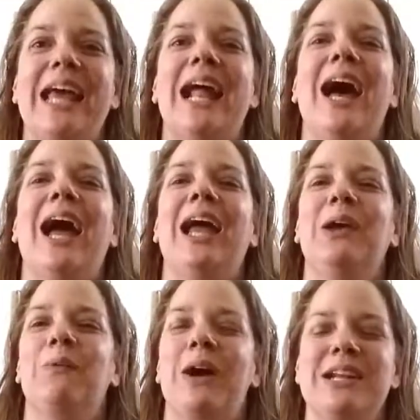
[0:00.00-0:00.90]
and
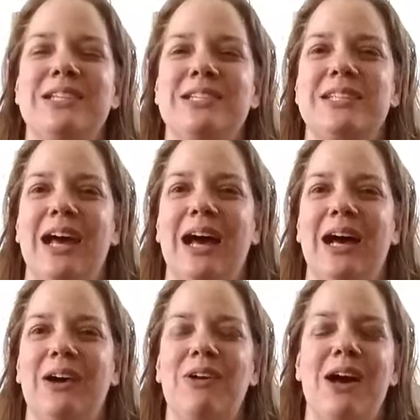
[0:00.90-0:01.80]
I watched,
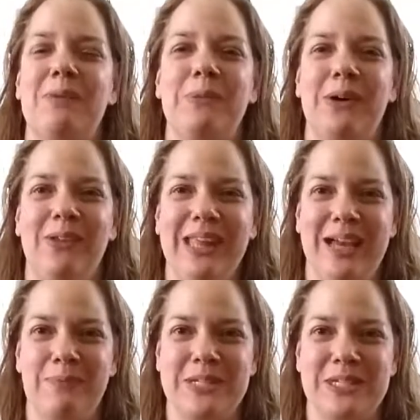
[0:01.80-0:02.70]
caught up on all
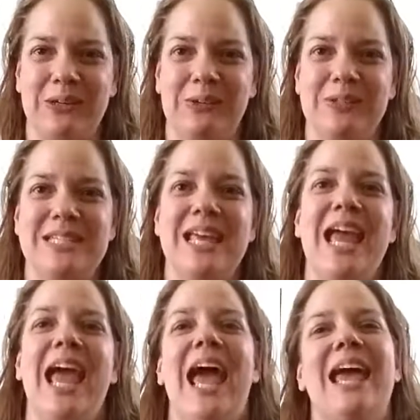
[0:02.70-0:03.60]
the episodes,
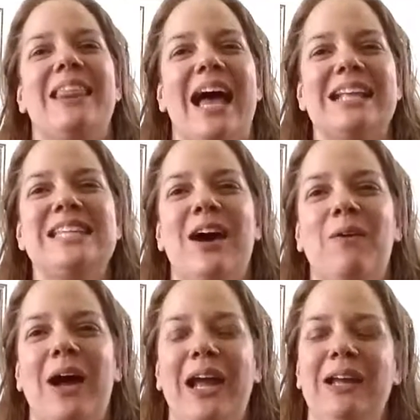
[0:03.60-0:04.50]
and that's
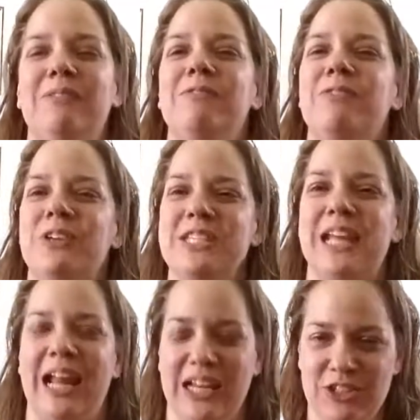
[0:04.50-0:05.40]
how I
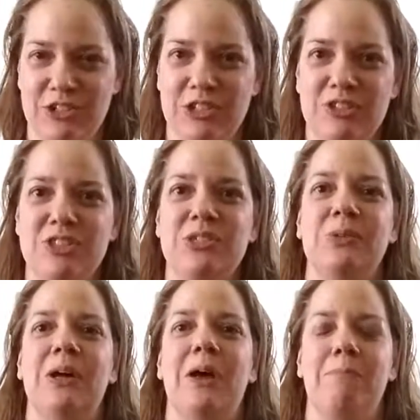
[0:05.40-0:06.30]
first got introduced
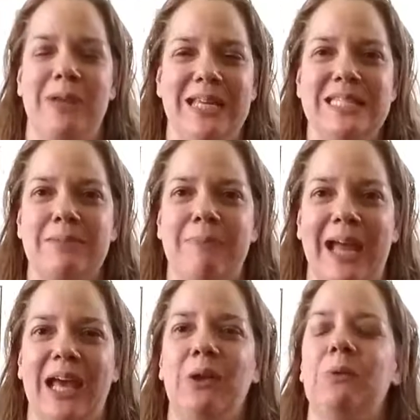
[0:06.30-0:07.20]
to an amazing
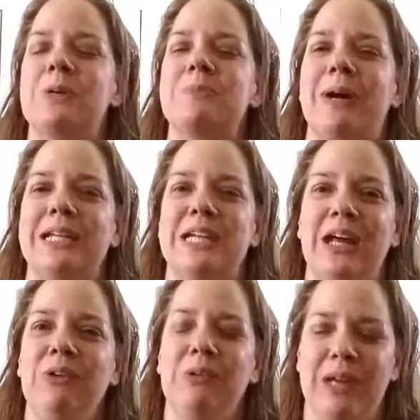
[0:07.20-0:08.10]
man who was my
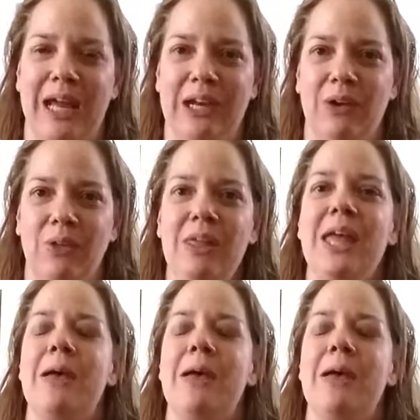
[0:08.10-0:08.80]
childhood idol,